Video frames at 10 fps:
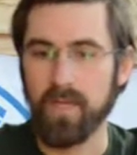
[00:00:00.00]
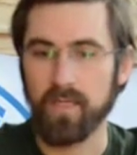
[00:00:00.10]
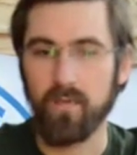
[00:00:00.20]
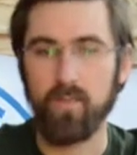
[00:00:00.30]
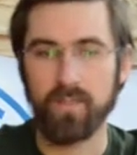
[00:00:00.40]

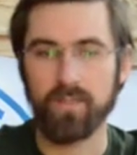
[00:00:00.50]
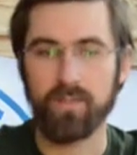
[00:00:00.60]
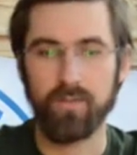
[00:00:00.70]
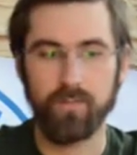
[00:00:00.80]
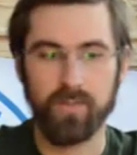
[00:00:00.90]
and I wanted
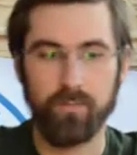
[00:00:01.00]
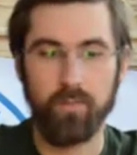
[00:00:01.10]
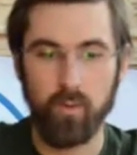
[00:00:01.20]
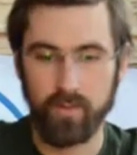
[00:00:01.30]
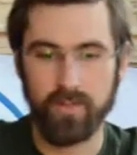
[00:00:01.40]
to
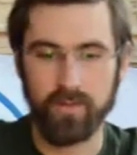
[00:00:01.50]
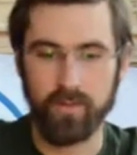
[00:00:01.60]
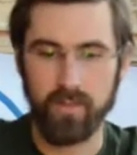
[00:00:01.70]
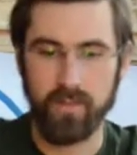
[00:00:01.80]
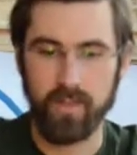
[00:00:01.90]

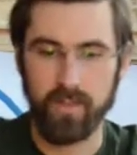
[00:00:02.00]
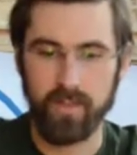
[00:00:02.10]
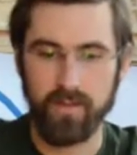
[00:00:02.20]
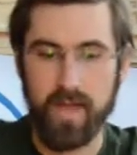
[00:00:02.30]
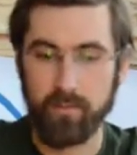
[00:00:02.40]
support
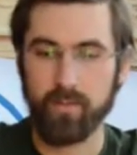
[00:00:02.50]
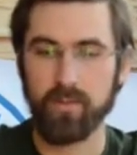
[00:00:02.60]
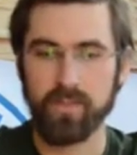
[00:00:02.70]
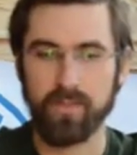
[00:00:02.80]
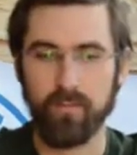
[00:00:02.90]
that
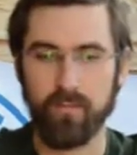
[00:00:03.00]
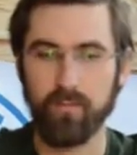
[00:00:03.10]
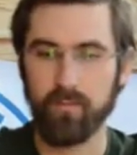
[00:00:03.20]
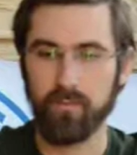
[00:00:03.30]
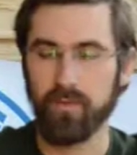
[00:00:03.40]
person
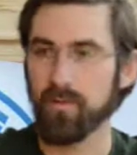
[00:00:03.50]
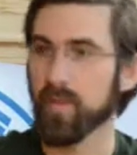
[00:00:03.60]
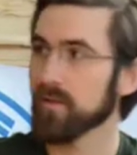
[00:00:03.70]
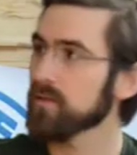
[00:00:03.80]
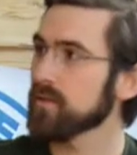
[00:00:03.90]
through their
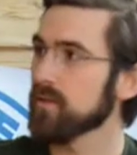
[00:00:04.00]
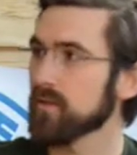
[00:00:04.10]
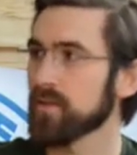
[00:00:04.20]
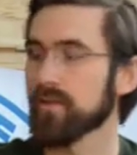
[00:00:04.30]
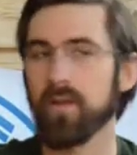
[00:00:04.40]
medical
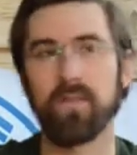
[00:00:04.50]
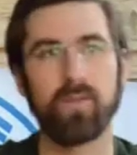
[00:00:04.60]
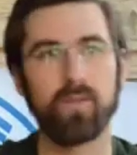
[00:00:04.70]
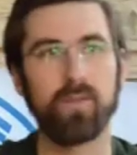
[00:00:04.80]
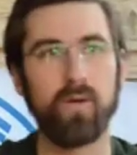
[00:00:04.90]
school so that they
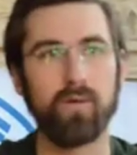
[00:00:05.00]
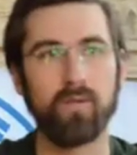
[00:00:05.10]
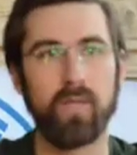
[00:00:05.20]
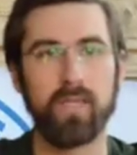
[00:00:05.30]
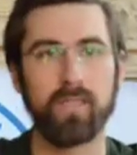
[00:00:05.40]
could go
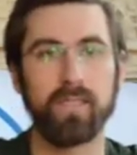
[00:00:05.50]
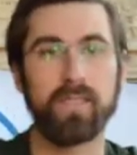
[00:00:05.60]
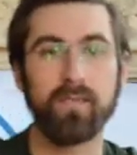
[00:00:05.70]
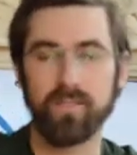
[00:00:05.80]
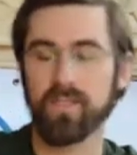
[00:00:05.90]
and
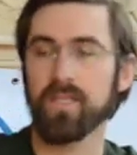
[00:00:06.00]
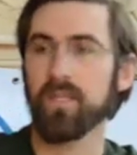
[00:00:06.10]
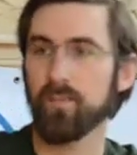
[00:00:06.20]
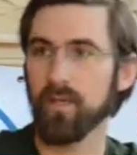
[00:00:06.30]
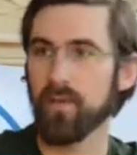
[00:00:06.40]
give
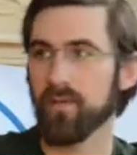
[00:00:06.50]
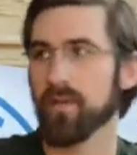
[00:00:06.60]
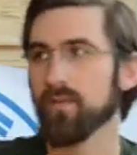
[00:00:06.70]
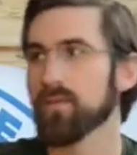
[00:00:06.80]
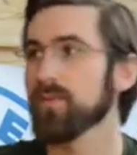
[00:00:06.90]
sustainable
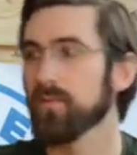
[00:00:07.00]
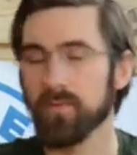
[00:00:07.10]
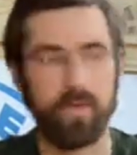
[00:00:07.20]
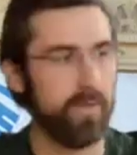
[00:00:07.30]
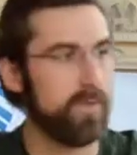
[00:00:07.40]
healthcare to
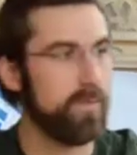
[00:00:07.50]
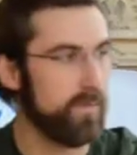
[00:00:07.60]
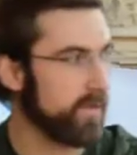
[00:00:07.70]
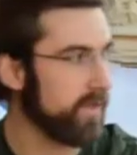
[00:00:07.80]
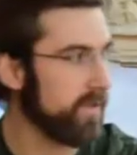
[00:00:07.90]
their
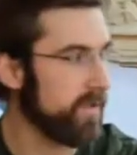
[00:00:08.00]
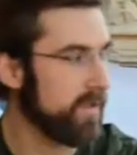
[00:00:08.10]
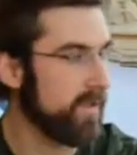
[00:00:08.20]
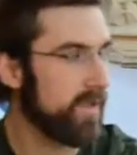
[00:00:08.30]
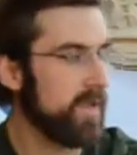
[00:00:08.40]
community.
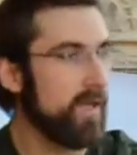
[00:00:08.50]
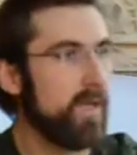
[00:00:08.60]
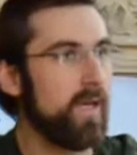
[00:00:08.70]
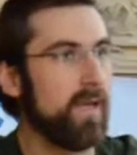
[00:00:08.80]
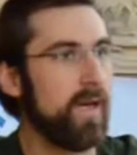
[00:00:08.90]

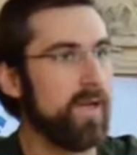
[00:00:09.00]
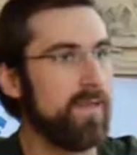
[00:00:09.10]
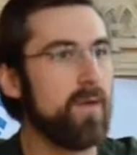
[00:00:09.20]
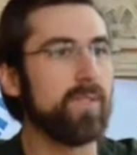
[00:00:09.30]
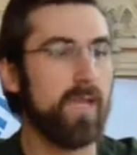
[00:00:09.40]

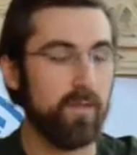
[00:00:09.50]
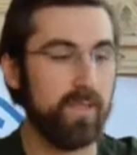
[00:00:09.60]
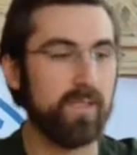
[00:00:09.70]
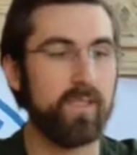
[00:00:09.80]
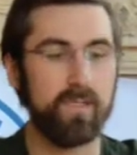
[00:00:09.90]
That was how
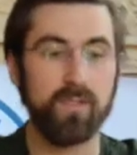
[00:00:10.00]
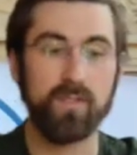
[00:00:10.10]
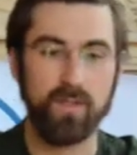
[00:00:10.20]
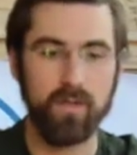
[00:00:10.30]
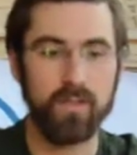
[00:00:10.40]
this thing
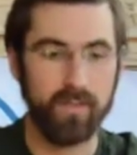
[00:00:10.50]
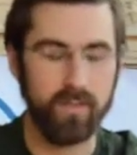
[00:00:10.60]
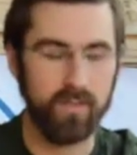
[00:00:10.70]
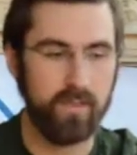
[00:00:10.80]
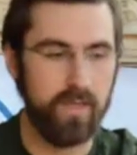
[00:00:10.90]
started.